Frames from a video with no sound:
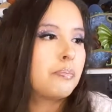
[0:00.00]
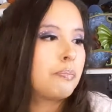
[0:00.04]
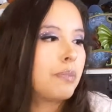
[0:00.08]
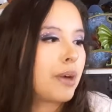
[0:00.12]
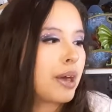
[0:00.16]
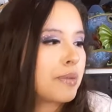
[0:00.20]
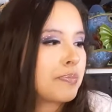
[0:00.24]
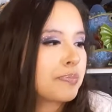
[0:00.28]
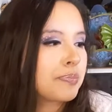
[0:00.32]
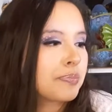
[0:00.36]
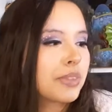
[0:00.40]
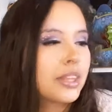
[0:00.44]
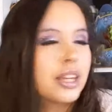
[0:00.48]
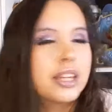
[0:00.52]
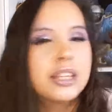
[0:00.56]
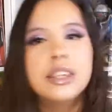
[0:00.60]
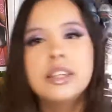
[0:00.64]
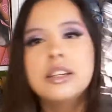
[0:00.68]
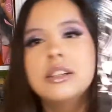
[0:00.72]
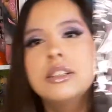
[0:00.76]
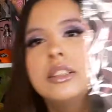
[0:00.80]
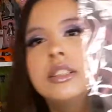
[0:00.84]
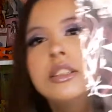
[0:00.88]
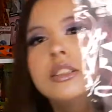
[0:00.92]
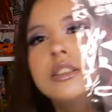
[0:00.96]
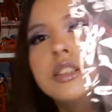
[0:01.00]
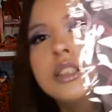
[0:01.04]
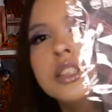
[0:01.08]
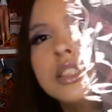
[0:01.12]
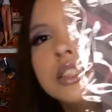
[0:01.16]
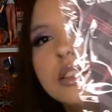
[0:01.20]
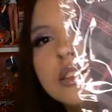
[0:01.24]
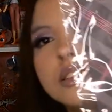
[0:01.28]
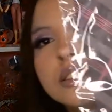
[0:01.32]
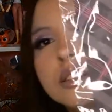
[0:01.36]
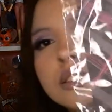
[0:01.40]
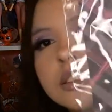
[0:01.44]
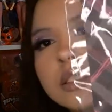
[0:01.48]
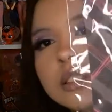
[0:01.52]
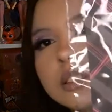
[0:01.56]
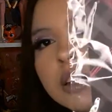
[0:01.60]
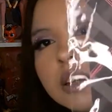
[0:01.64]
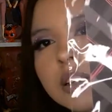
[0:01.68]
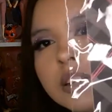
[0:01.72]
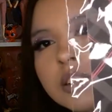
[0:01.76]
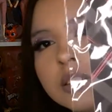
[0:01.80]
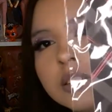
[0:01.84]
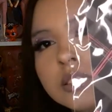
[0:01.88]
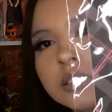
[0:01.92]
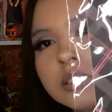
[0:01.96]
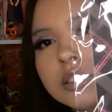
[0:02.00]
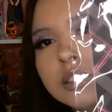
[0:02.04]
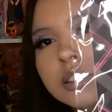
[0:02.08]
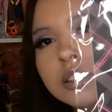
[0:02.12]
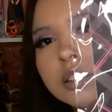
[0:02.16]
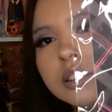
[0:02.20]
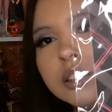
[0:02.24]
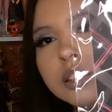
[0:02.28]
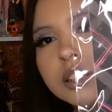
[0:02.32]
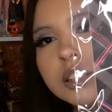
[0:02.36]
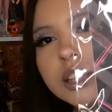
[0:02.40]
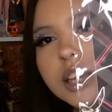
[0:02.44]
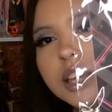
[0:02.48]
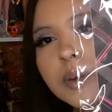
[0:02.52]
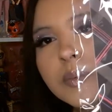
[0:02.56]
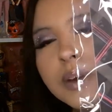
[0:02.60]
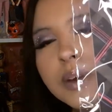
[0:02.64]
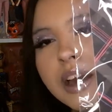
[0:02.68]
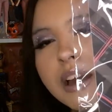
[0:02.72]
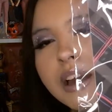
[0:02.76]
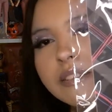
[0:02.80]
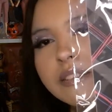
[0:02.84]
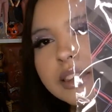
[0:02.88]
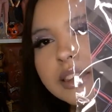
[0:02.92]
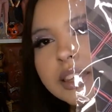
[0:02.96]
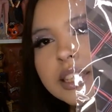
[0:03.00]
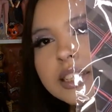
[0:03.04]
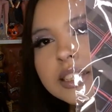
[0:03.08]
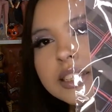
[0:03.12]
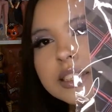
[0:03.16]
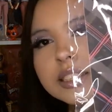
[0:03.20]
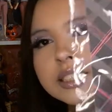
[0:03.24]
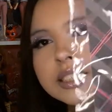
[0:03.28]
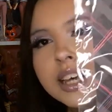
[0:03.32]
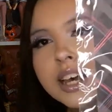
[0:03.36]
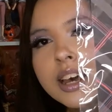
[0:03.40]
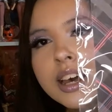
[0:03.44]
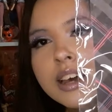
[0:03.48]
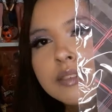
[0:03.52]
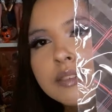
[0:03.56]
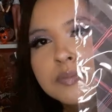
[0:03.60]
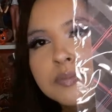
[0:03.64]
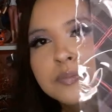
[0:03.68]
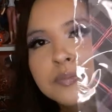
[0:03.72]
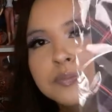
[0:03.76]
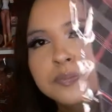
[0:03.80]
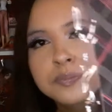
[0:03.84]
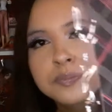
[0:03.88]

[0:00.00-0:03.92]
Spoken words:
But they're still cute. So yeah, we have this set.